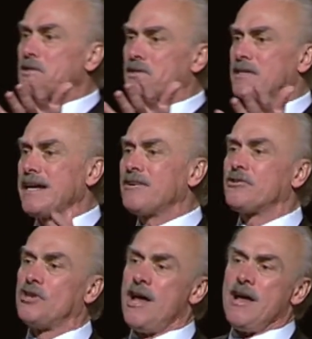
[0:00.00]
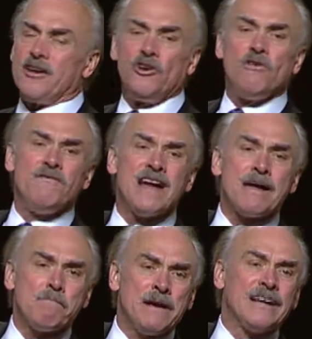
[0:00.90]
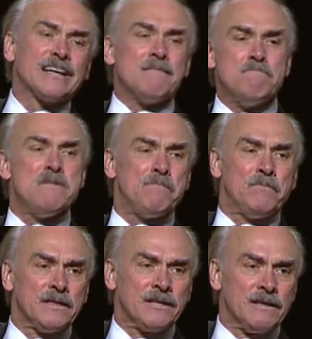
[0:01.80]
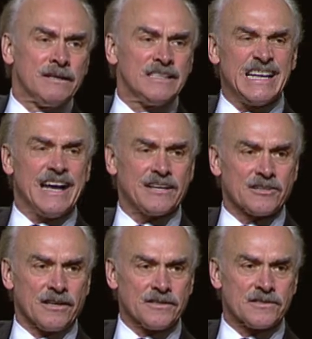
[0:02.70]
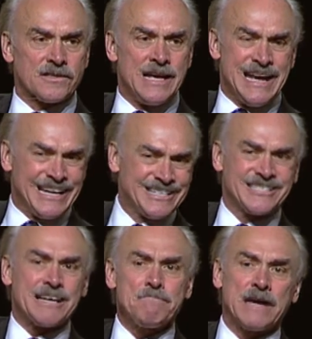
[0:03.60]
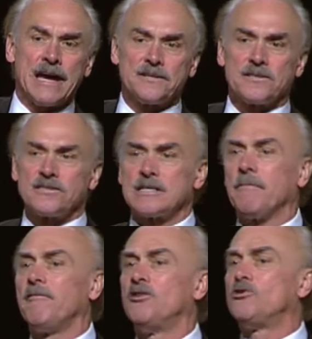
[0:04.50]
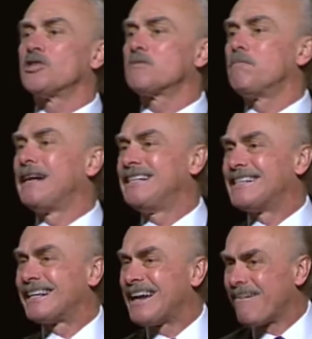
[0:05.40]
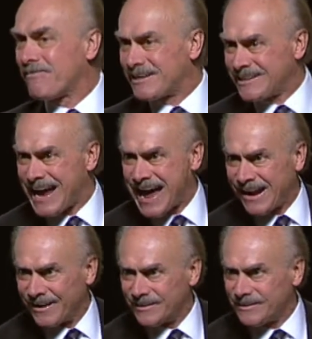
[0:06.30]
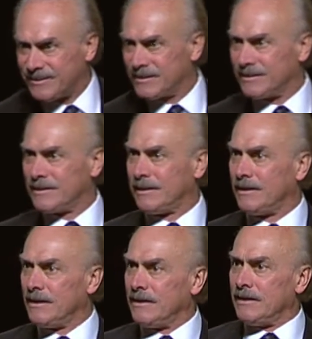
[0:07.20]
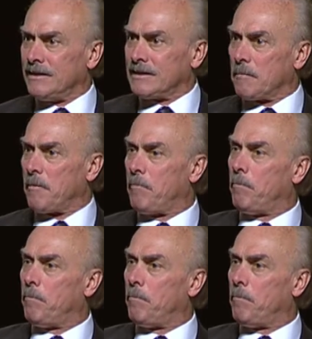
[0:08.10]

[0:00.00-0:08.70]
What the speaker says: the standards. You've not made a commitment to excellence. And in some cases, some of you just might not have the talent to be